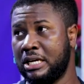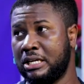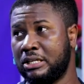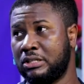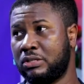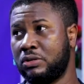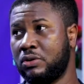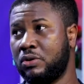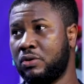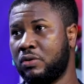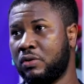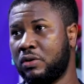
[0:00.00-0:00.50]

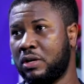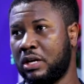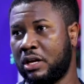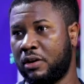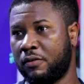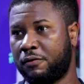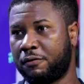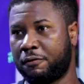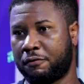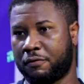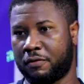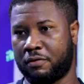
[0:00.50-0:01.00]
So
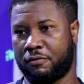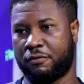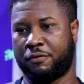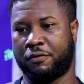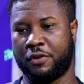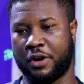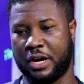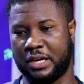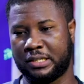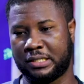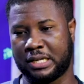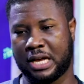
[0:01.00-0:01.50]
if,
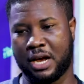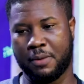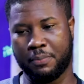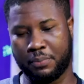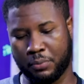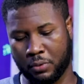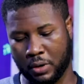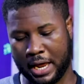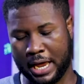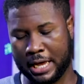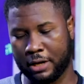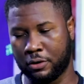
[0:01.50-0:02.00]
for
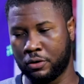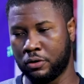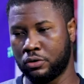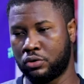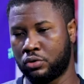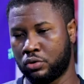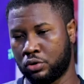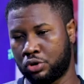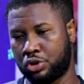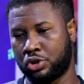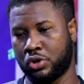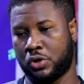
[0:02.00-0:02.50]
example, I go
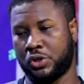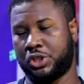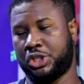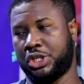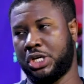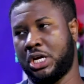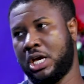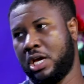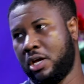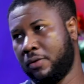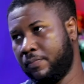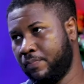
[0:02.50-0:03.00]
to church
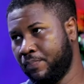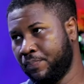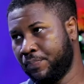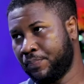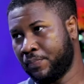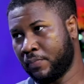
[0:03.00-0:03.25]
A,